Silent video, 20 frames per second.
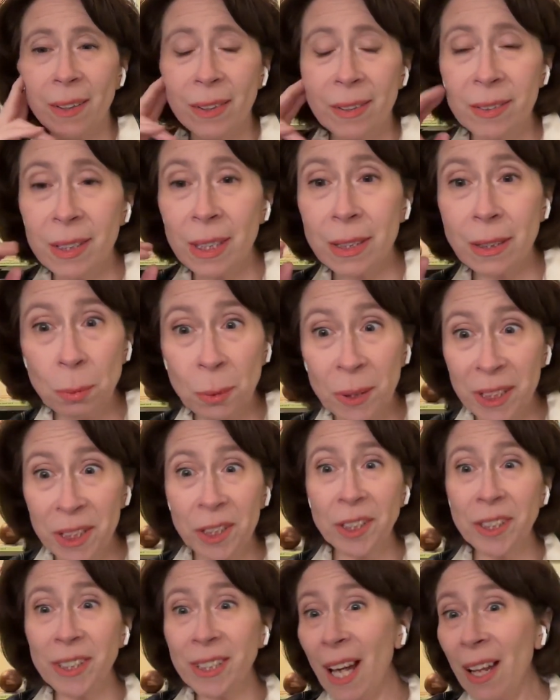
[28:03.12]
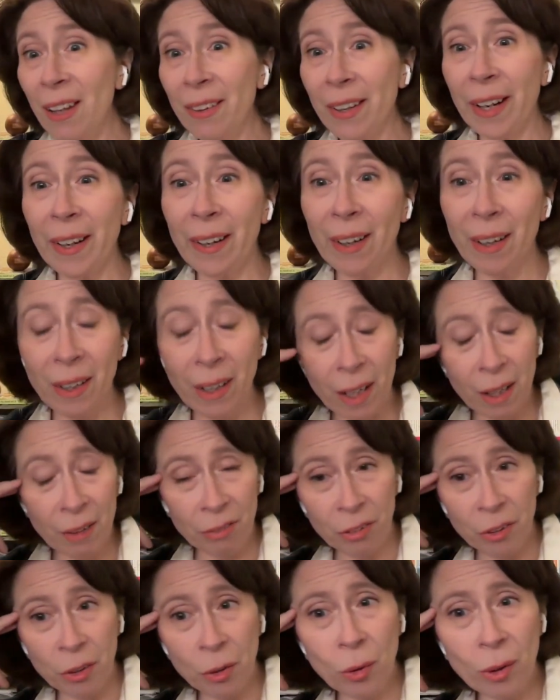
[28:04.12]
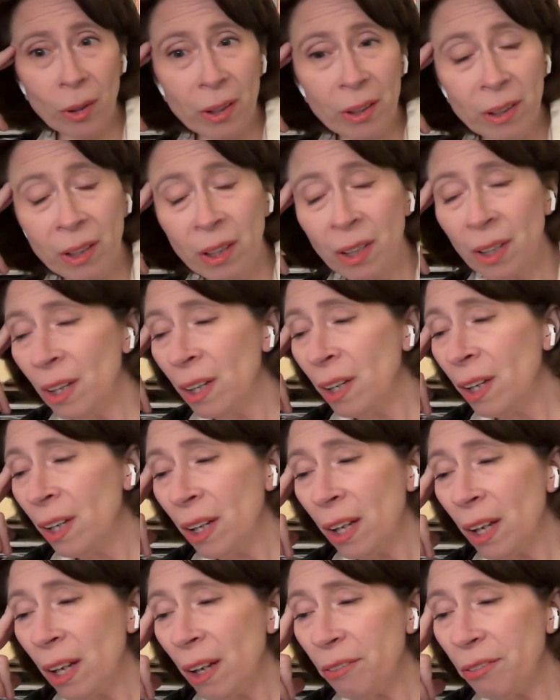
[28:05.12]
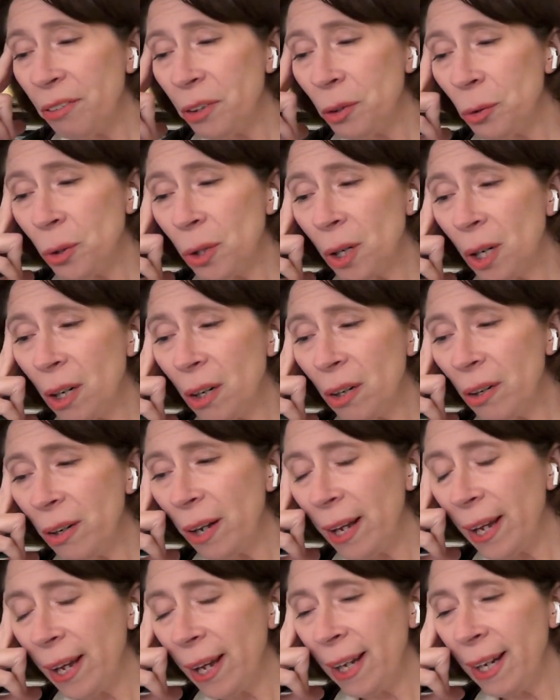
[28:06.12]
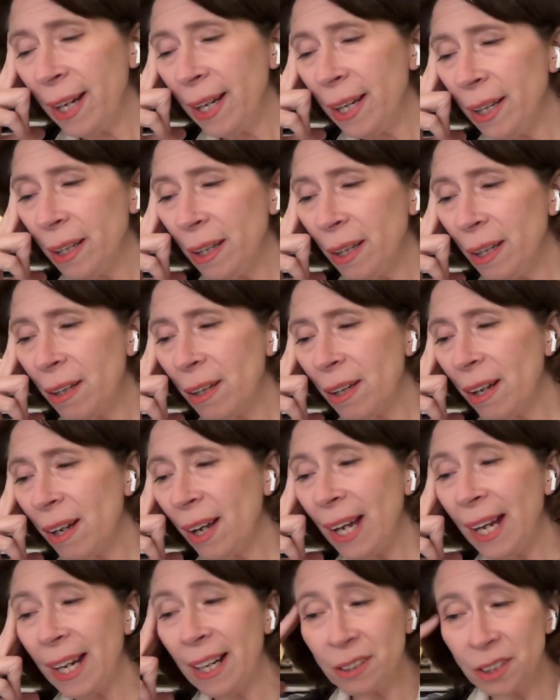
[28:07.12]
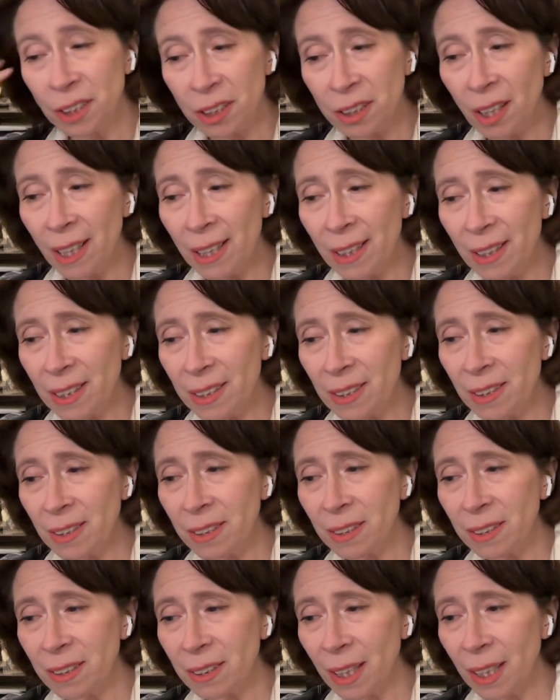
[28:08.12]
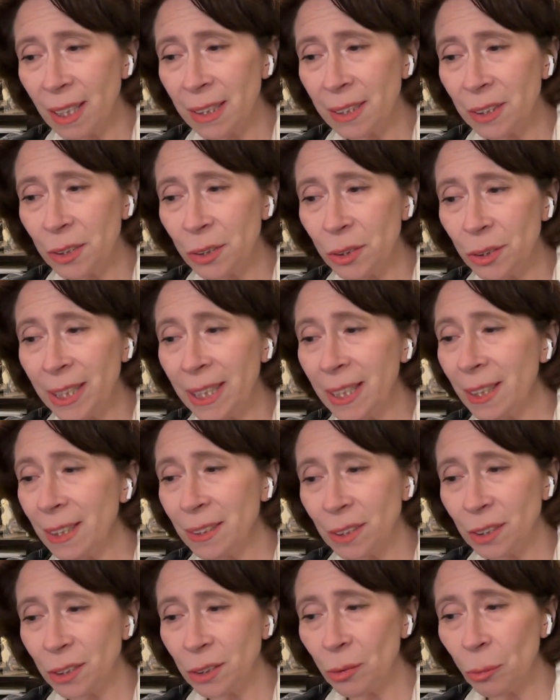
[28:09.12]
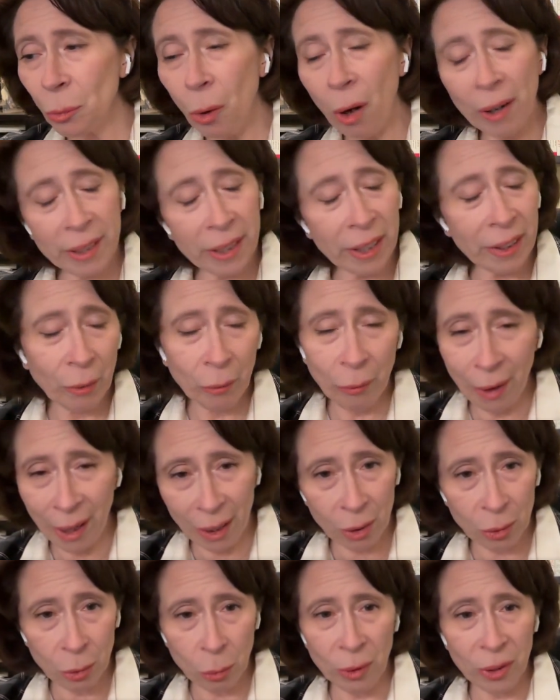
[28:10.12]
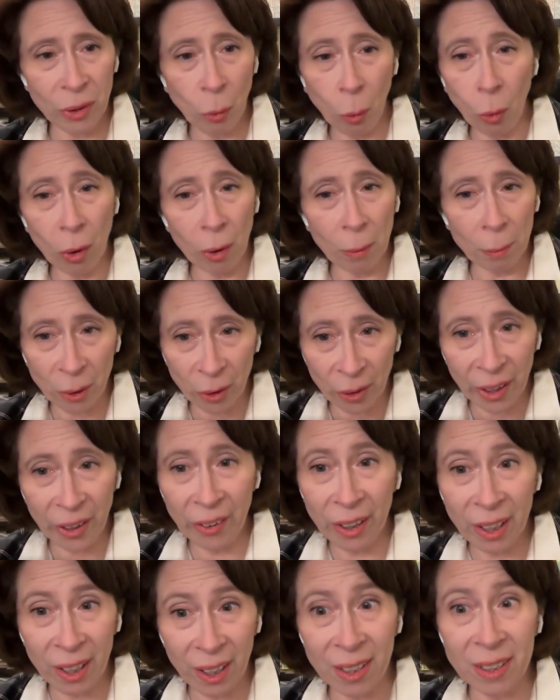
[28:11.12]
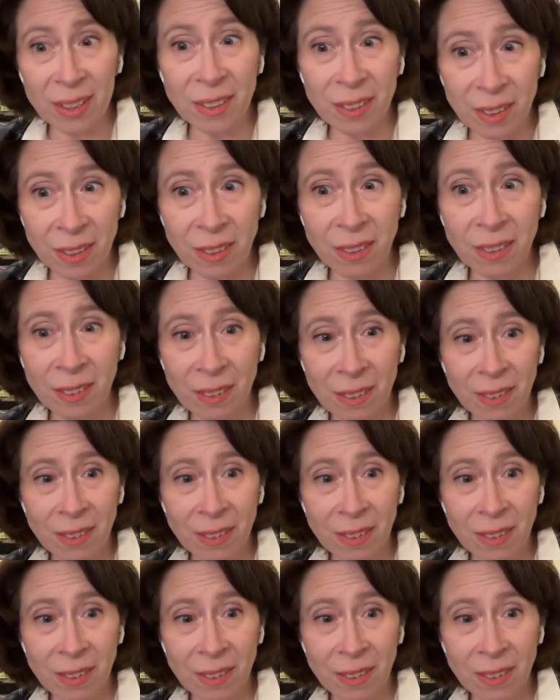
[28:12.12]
that's what you're selling. If you are a hairstylist and your kids are walking around with horrible haircuts,